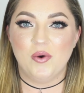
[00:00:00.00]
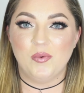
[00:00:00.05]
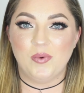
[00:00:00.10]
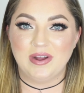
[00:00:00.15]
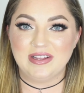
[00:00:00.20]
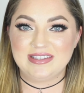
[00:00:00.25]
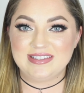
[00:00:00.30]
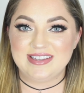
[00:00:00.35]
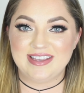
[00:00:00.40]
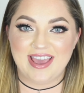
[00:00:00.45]

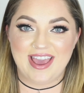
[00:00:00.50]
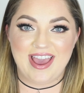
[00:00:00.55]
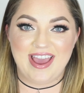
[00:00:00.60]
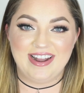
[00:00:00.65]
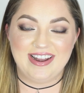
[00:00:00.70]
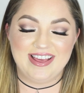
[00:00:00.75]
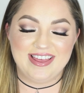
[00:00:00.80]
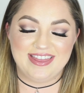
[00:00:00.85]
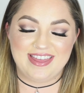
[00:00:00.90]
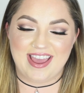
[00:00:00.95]
Once
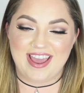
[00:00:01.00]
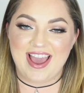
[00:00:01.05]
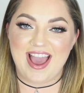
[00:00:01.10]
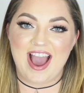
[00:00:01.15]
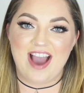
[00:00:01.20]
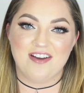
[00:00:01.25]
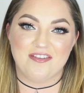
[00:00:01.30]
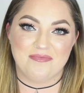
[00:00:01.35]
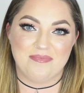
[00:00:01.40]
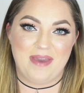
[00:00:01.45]
again, they
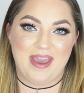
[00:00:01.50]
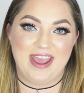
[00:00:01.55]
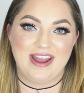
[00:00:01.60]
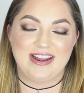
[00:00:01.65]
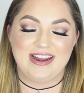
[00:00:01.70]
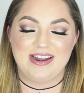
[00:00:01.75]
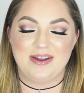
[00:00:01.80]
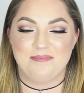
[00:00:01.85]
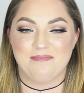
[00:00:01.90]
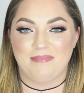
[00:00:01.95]
have
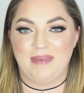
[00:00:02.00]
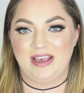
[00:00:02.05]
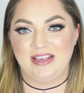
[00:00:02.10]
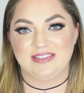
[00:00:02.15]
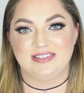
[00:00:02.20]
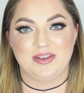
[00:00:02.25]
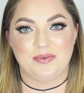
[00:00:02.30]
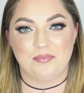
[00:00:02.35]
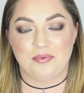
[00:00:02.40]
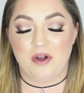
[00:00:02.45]
made an
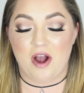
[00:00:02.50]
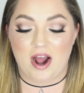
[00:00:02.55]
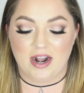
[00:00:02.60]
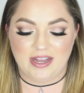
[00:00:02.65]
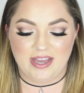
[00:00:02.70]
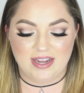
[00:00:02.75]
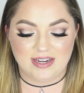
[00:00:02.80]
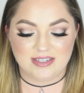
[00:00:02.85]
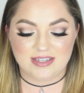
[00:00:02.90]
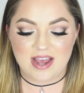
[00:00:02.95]
amazing
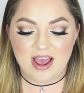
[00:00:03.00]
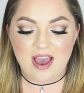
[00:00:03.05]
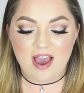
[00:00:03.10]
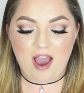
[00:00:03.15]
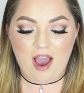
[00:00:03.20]
product.